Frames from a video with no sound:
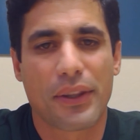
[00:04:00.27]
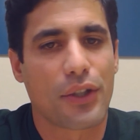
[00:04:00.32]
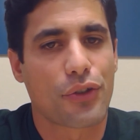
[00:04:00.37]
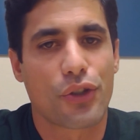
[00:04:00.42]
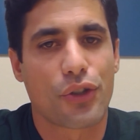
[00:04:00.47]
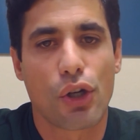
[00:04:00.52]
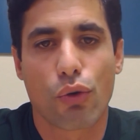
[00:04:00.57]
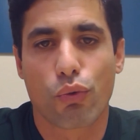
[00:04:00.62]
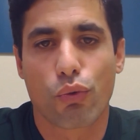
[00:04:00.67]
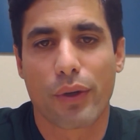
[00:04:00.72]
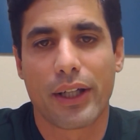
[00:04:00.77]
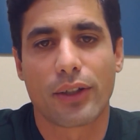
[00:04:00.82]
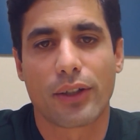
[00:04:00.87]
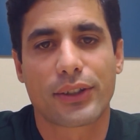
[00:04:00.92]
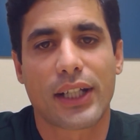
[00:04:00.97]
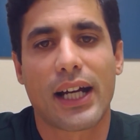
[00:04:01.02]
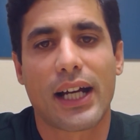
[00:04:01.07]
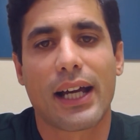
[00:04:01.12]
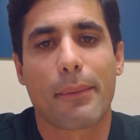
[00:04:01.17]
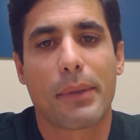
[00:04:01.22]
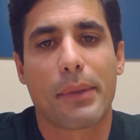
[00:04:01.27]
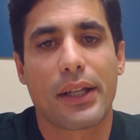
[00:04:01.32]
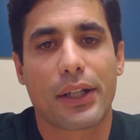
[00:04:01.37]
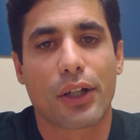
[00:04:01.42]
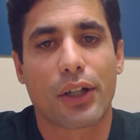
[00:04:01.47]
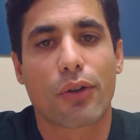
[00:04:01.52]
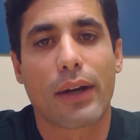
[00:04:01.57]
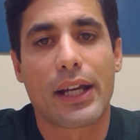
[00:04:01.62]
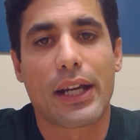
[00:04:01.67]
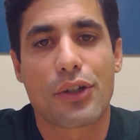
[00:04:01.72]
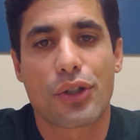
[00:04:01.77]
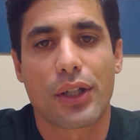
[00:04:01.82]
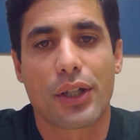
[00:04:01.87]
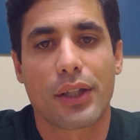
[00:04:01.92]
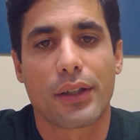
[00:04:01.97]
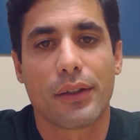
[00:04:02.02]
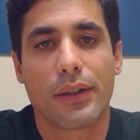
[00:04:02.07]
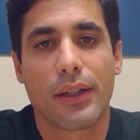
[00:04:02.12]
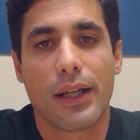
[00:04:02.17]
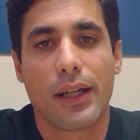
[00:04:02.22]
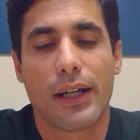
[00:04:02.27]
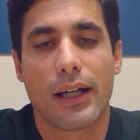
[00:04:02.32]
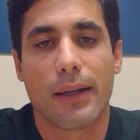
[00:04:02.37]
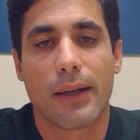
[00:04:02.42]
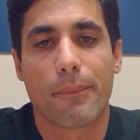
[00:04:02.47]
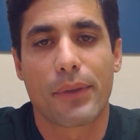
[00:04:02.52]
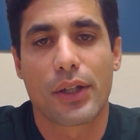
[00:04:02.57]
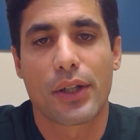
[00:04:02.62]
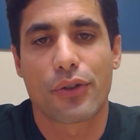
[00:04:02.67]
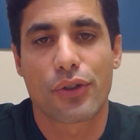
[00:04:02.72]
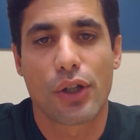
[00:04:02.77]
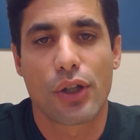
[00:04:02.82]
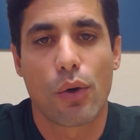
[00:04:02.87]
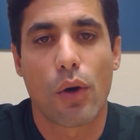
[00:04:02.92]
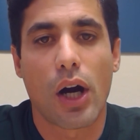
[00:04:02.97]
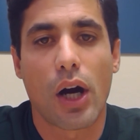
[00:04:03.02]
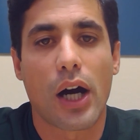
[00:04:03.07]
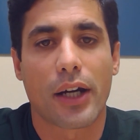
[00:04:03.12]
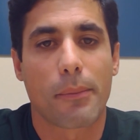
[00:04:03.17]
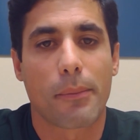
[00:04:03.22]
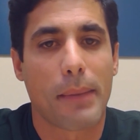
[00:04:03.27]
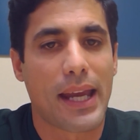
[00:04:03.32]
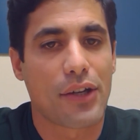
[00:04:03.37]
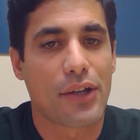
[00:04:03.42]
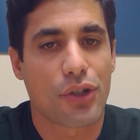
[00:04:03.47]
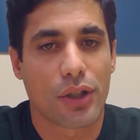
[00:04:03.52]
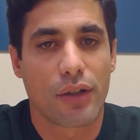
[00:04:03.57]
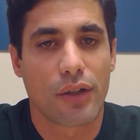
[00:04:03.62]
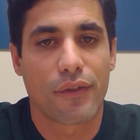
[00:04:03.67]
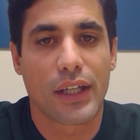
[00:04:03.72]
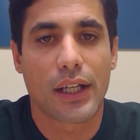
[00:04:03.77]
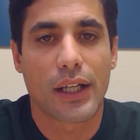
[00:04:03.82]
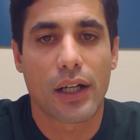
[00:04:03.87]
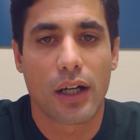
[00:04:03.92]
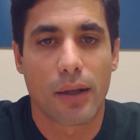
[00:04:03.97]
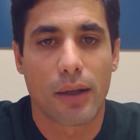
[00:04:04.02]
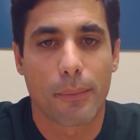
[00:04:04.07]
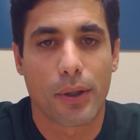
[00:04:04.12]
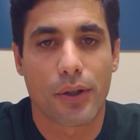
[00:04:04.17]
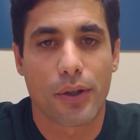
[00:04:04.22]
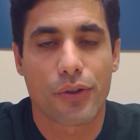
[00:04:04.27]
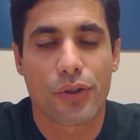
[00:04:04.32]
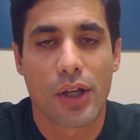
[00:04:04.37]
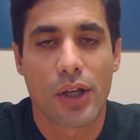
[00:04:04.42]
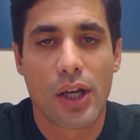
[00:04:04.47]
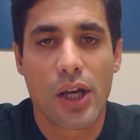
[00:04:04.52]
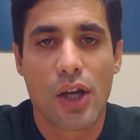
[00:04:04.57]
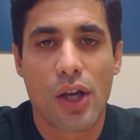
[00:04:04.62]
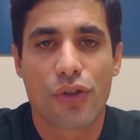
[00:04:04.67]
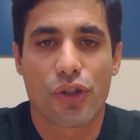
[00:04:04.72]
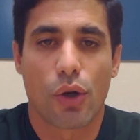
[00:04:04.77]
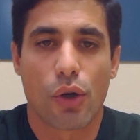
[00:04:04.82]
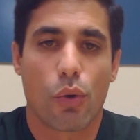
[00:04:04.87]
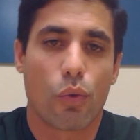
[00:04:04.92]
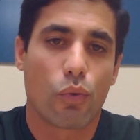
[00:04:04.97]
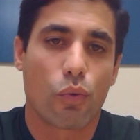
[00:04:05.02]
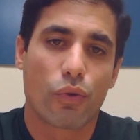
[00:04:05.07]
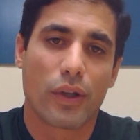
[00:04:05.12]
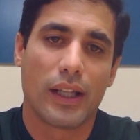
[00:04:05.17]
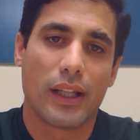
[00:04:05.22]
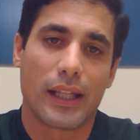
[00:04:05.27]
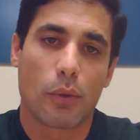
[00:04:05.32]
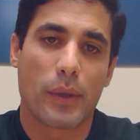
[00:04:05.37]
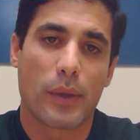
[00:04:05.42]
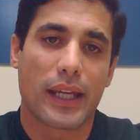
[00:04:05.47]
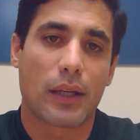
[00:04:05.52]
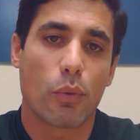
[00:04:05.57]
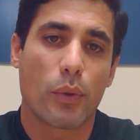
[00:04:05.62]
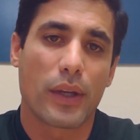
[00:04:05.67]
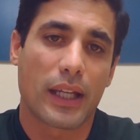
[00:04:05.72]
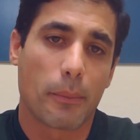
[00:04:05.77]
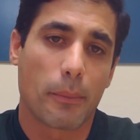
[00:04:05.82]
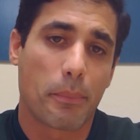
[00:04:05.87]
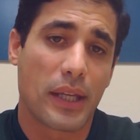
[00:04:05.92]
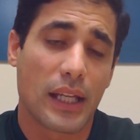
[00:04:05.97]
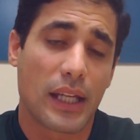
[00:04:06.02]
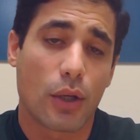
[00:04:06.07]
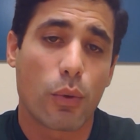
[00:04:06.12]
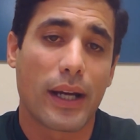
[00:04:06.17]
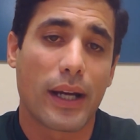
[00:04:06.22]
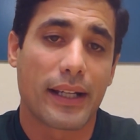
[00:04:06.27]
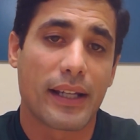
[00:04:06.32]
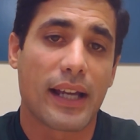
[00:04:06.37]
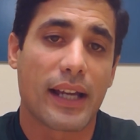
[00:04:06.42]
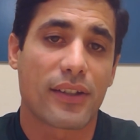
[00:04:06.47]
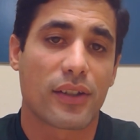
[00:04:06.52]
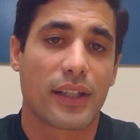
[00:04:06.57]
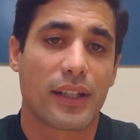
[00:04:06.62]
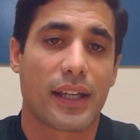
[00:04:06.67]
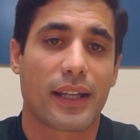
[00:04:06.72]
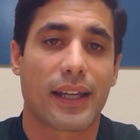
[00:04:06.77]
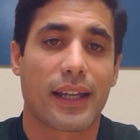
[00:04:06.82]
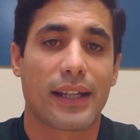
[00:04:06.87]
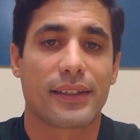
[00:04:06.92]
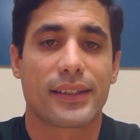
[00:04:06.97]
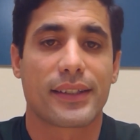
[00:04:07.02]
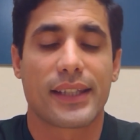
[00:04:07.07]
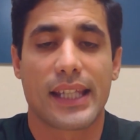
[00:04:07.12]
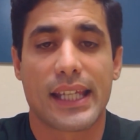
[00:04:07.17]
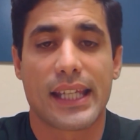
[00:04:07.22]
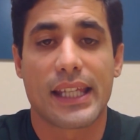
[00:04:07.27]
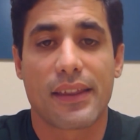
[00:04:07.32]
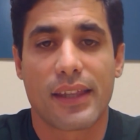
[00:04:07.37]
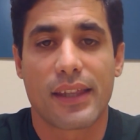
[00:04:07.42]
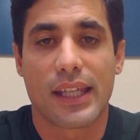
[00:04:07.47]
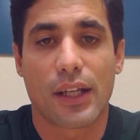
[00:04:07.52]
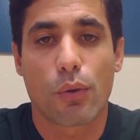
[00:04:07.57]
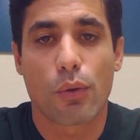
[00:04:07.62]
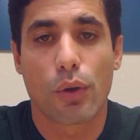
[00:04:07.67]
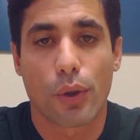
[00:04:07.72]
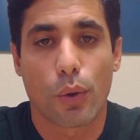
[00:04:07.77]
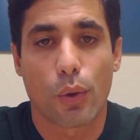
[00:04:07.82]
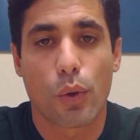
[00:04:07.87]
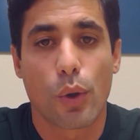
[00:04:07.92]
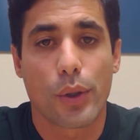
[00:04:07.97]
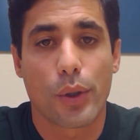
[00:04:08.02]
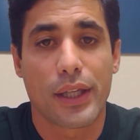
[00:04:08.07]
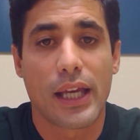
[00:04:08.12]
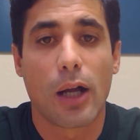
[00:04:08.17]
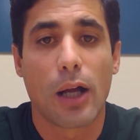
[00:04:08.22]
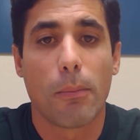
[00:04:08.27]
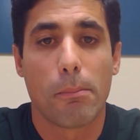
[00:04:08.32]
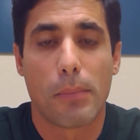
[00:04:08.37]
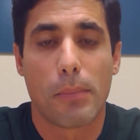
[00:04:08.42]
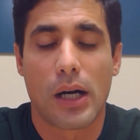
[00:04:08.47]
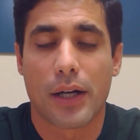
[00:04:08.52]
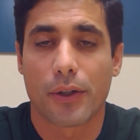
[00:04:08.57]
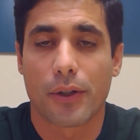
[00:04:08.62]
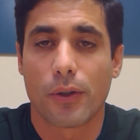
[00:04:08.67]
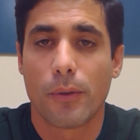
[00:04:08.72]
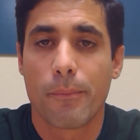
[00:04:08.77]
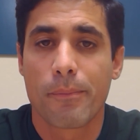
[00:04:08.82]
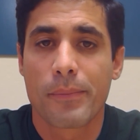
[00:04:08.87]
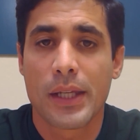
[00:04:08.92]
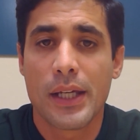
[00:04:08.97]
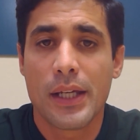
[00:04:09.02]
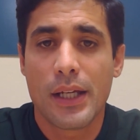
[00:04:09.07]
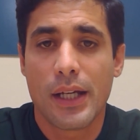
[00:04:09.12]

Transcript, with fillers: but there's no real-time integration. Um, there's no automation of e-commerce. So really, we, we compete quite nicely against the the quote unquote Yelp model.